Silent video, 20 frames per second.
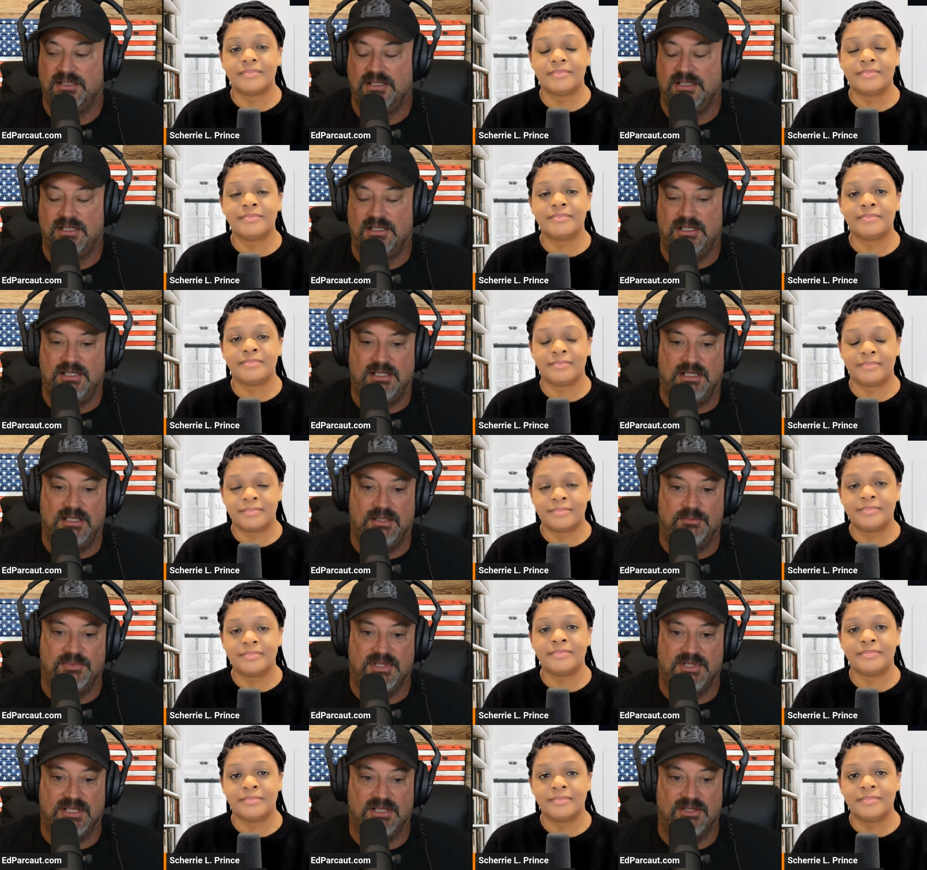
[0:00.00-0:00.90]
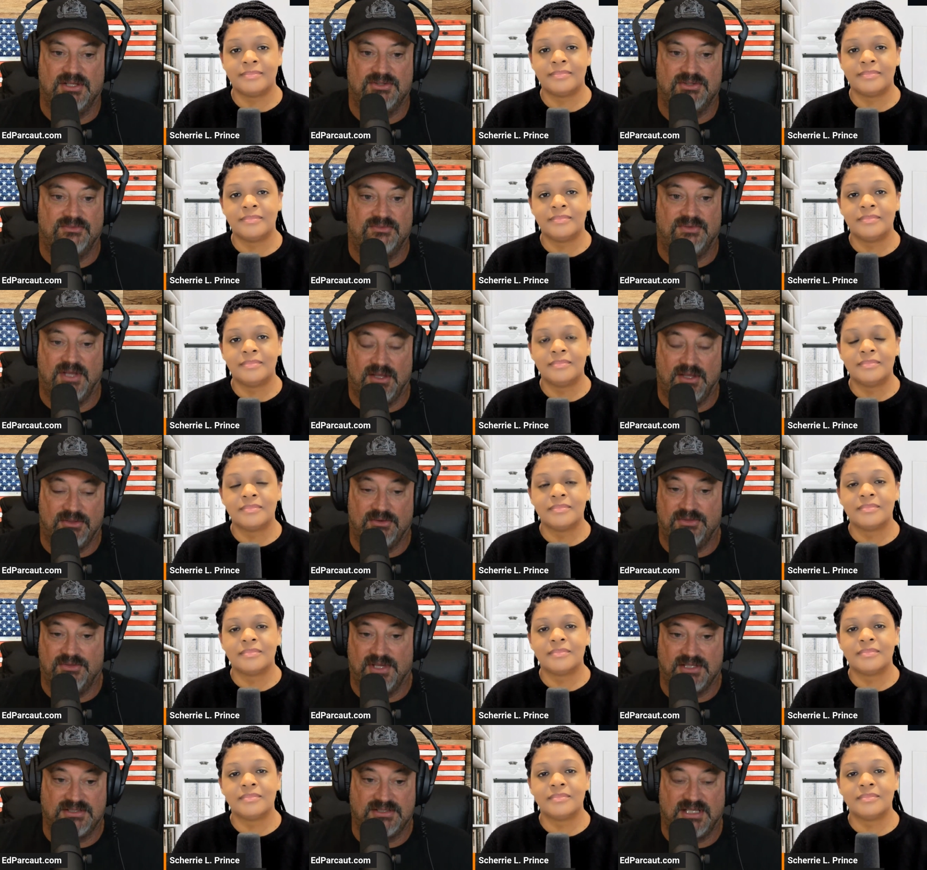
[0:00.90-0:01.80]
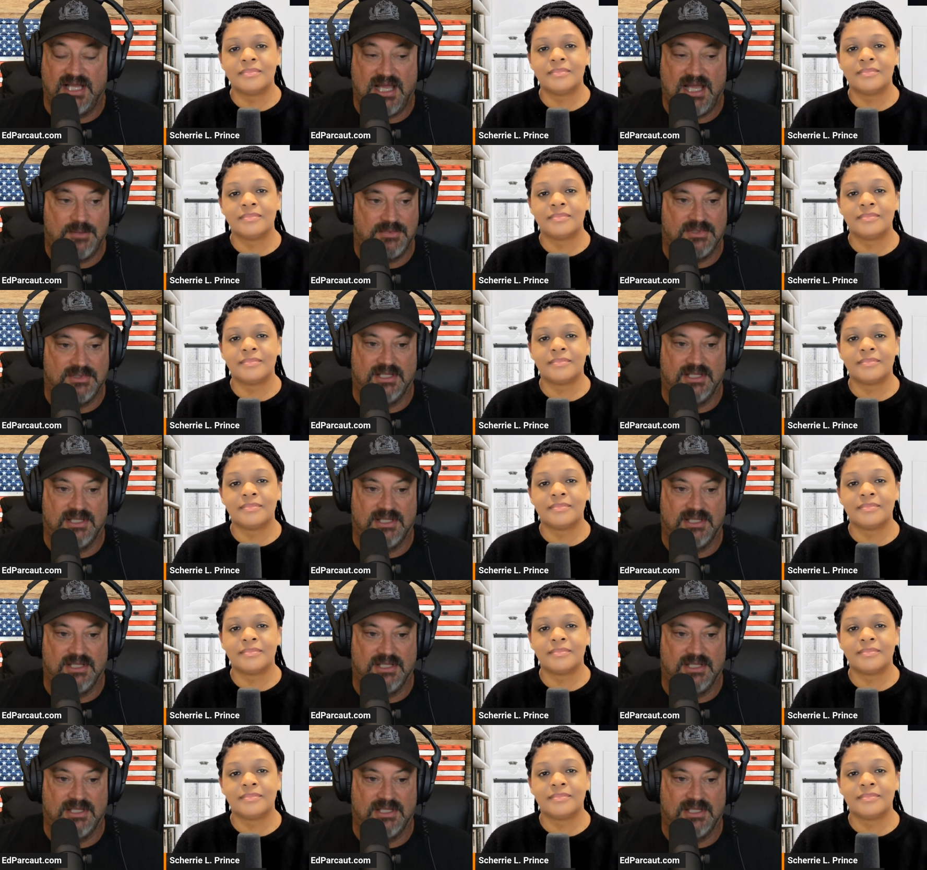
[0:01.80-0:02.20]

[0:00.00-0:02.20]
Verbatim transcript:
Speaker 1: um, because of other things that happen.